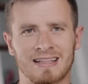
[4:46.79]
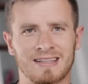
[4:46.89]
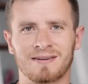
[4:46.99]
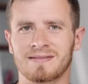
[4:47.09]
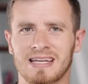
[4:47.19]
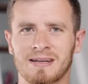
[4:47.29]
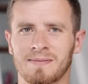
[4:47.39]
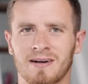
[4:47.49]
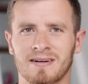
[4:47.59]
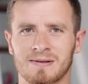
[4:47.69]
I loved
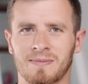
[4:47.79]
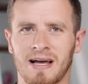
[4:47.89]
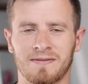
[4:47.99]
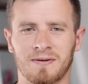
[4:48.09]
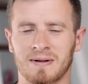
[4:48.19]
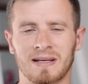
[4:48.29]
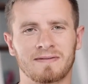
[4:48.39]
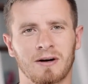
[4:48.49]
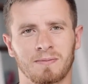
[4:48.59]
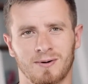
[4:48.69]
email as a platform. I
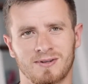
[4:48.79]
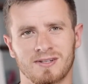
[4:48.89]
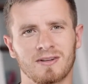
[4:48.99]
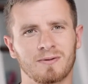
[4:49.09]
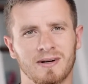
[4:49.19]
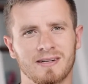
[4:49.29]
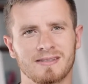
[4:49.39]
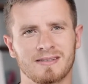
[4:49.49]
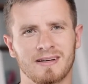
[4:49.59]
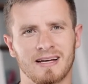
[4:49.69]
loved how personal it
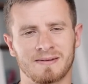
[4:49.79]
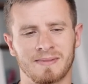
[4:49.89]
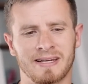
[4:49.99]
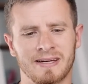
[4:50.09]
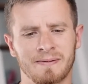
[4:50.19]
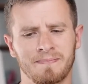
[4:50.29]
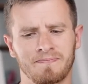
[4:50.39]
was as a medium.